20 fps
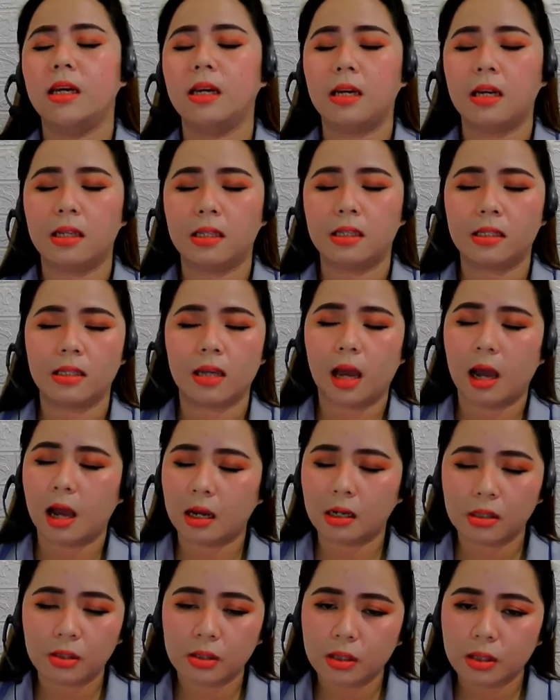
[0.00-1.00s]
it's
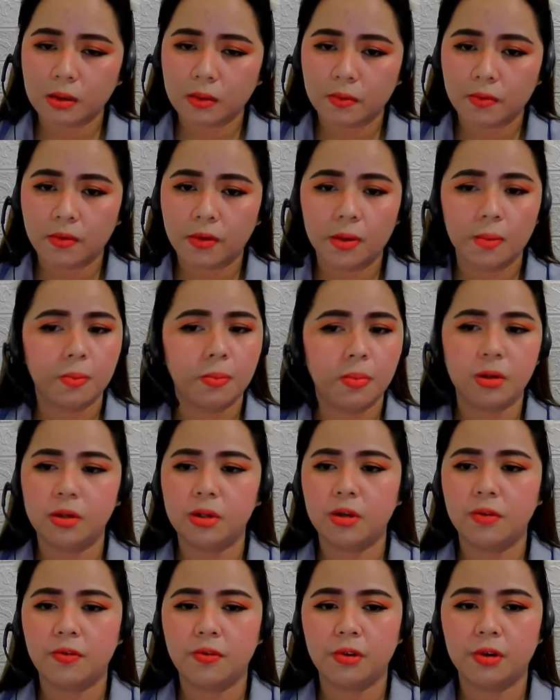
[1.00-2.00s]
actually
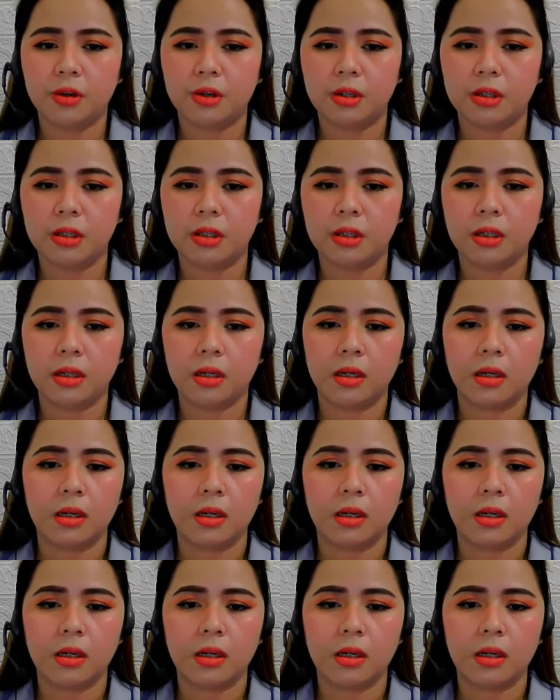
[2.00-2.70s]
beautiful,